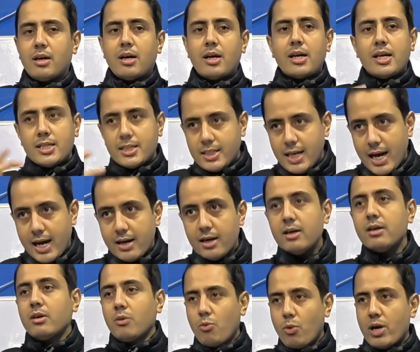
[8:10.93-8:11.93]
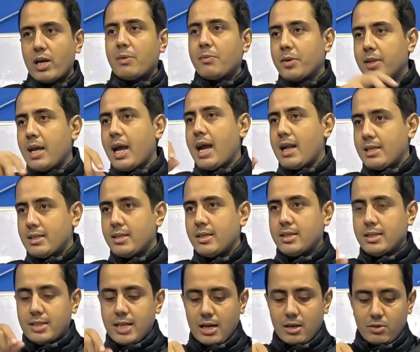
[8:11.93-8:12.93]
understand whatever the answer
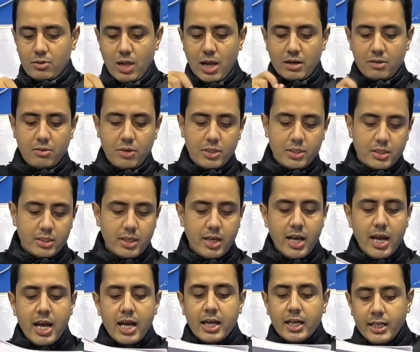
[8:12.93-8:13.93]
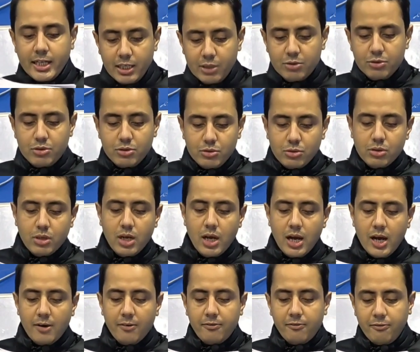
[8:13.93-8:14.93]
is that to that question due to
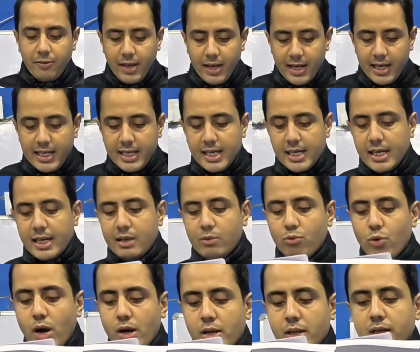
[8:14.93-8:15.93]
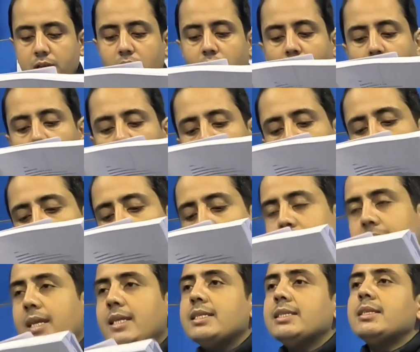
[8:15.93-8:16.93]
a failure in what he calls the
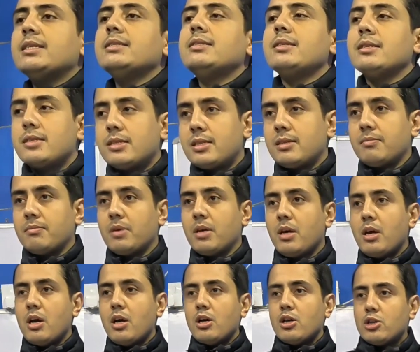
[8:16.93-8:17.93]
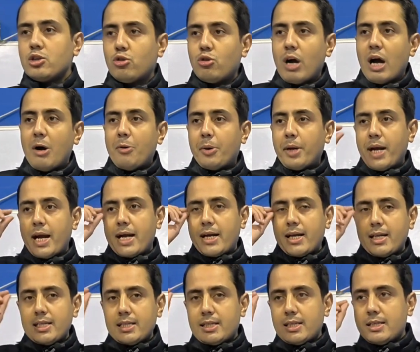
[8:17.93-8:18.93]
attention system. So our
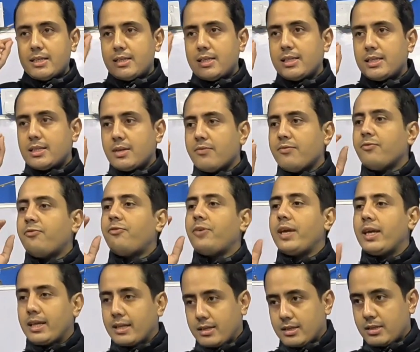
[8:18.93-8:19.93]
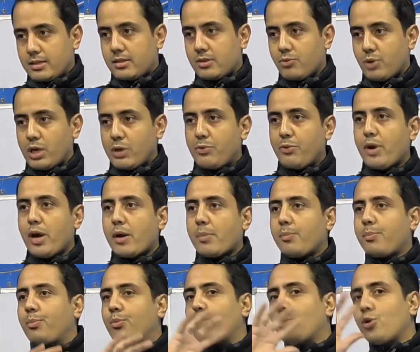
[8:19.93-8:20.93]
attention system fails. When we are
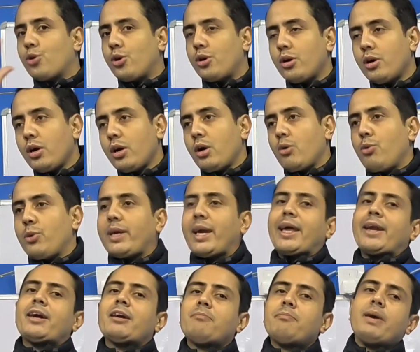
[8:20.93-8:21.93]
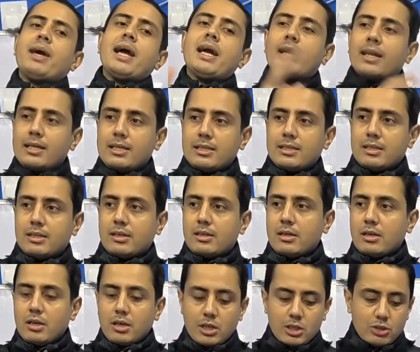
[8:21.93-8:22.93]
bored, we cannot pay attention.
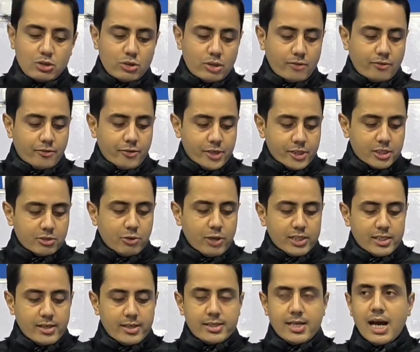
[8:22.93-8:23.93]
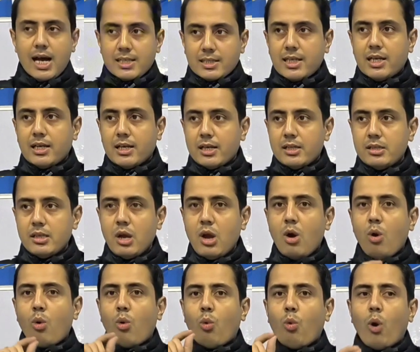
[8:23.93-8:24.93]
So the first question is asking us,
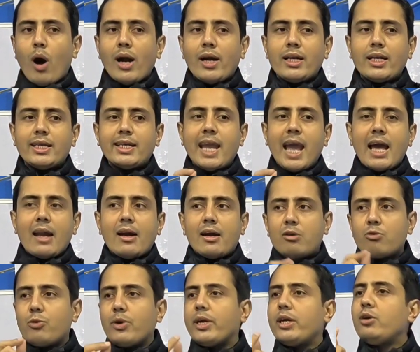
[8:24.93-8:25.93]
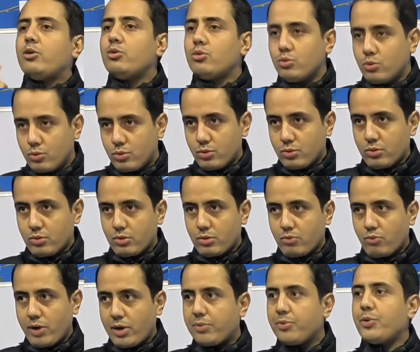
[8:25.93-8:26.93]
what cannot we do
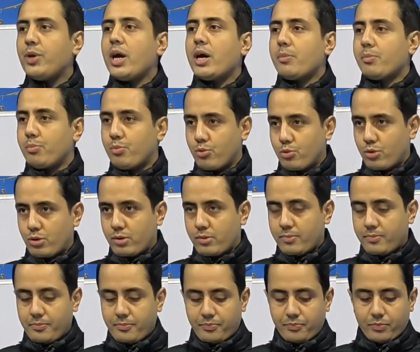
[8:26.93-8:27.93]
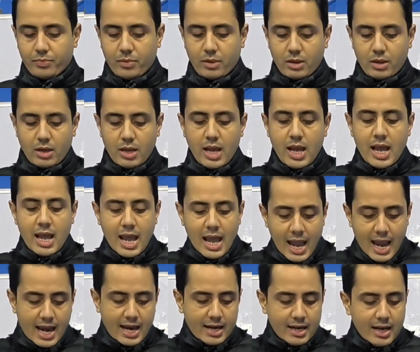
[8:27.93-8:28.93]
when we are bored?
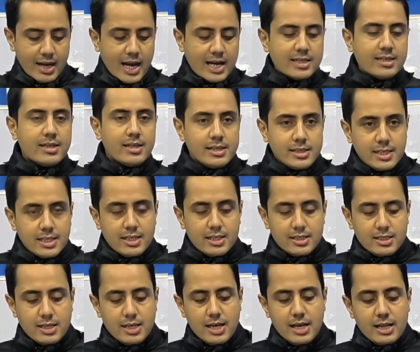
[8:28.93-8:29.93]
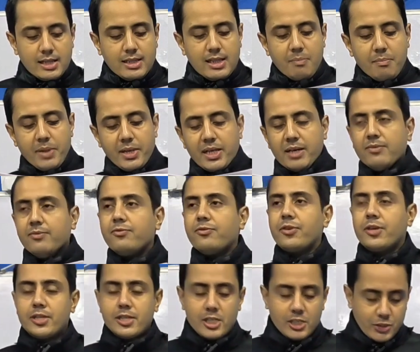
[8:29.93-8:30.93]
And as a result, they become
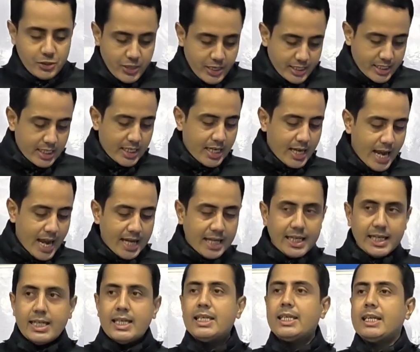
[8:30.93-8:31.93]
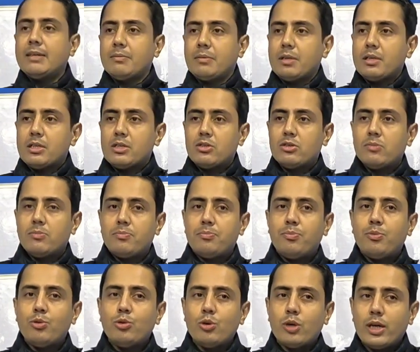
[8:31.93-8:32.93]
frustrated and irritable. So
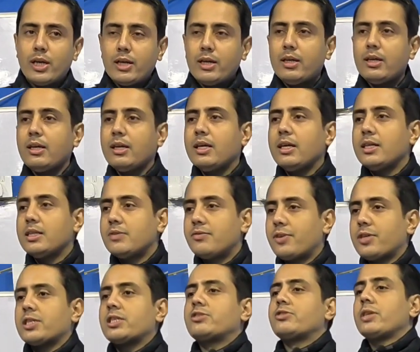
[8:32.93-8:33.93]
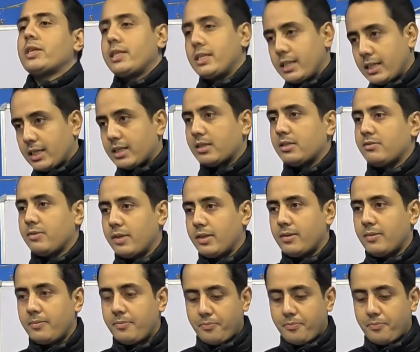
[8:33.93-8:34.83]
boring is frustrating as well.